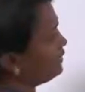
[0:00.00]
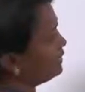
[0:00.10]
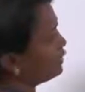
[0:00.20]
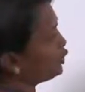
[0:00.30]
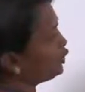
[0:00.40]

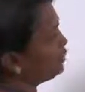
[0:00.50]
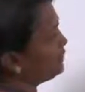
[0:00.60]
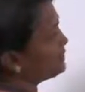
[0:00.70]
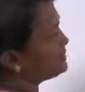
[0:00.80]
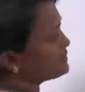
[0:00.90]
our
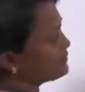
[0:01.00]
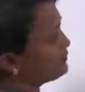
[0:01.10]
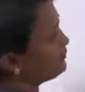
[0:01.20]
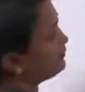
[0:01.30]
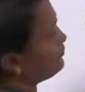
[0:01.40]
top is
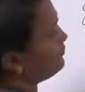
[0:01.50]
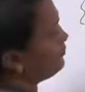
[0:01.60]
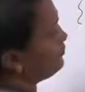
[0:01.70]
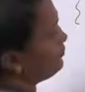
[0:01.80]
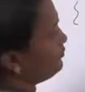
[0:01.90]

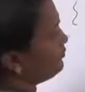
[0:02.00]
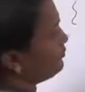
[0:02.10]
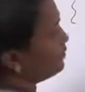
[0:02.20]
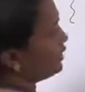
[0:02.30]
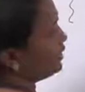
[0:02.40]

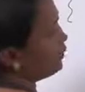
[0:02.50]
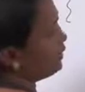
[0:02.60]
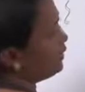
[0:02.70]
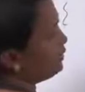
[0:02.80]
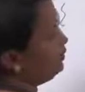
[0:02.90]

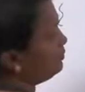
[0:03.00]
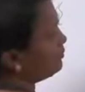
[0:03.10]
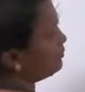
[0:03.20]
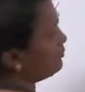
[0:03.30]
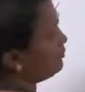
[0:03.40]
equal to
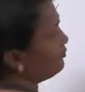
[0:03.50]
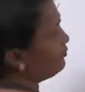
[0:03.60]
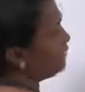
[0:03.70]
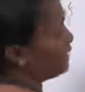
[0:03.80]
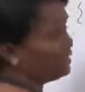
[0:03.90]

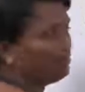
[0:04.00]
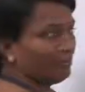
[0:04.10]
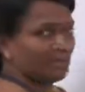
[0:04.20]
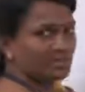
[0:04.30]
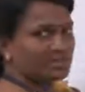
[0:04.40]

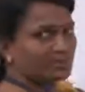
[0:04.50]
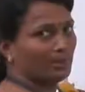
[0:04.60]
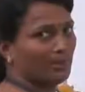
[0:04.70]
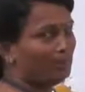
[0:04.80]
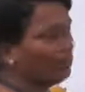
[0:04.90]

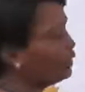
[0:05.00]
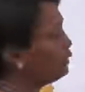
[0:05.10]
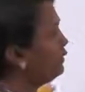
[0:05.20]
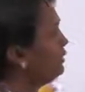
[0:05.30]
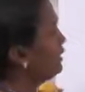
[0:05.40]
n-1,
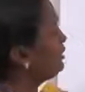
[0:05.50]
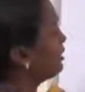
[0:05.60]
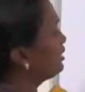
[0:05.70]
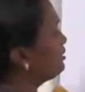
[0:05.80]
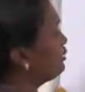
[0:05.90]
what we can
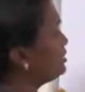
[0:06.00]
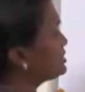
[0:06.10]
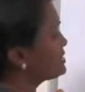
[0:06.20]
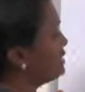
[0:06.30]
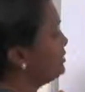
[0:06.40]
conclude
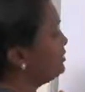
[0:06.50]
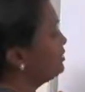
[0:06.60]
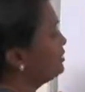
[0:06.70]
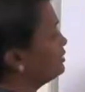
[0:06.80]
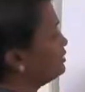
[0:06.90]
is that
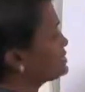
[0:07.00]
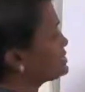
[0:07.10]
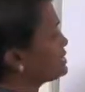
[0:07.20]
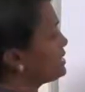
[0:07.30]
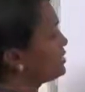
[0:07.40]

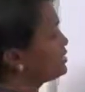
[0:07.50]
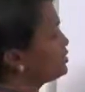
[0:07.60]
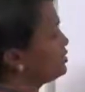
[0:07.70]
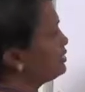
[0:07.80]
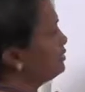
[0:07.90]
stack
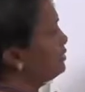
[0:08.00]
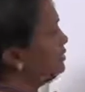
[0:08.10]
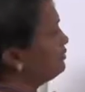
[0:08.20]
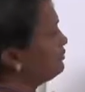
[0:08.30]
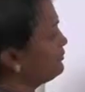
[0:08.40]
is already
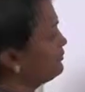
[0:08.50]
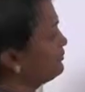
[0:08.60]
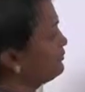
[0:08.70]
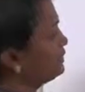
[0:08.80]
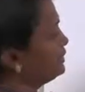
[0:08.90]

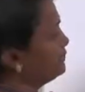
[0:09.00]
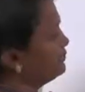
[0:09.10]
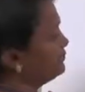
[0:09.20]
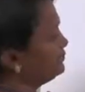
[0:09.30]
full.